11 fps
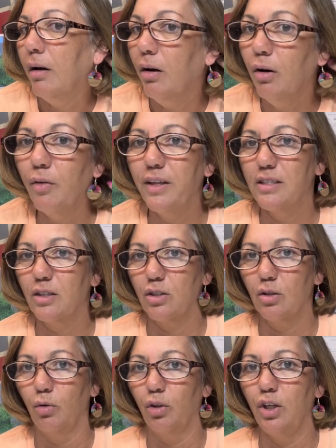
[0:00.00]
Oh, these are
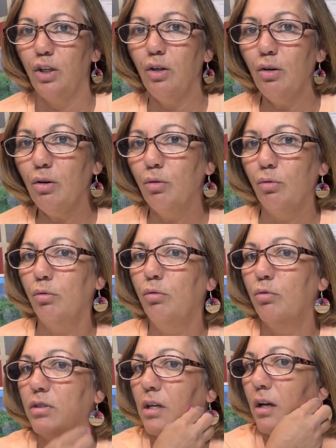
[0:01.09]
so
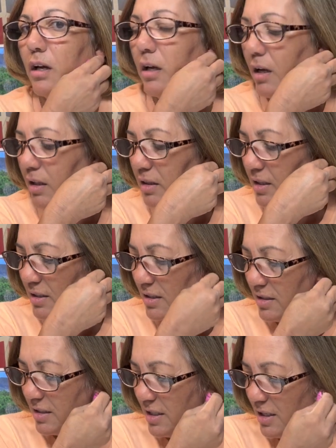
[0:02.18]
cute. This,
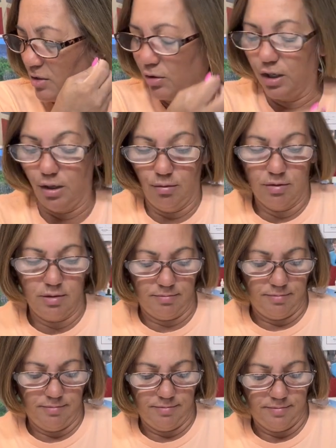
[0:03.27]
These are cute.
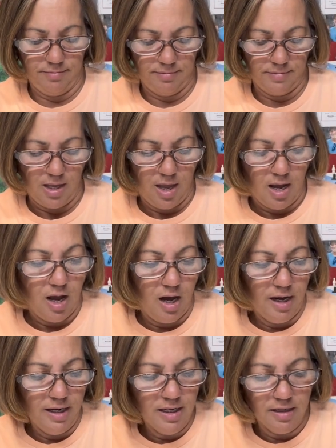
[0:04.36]

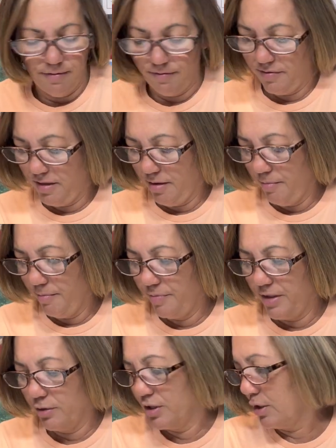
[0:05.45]
I love them.
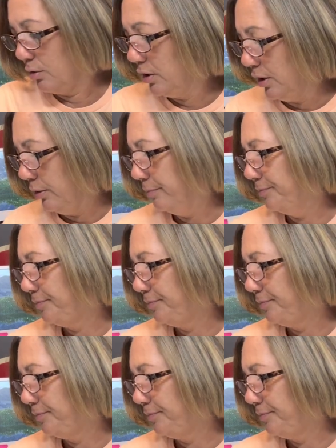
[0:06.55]
They're so cute.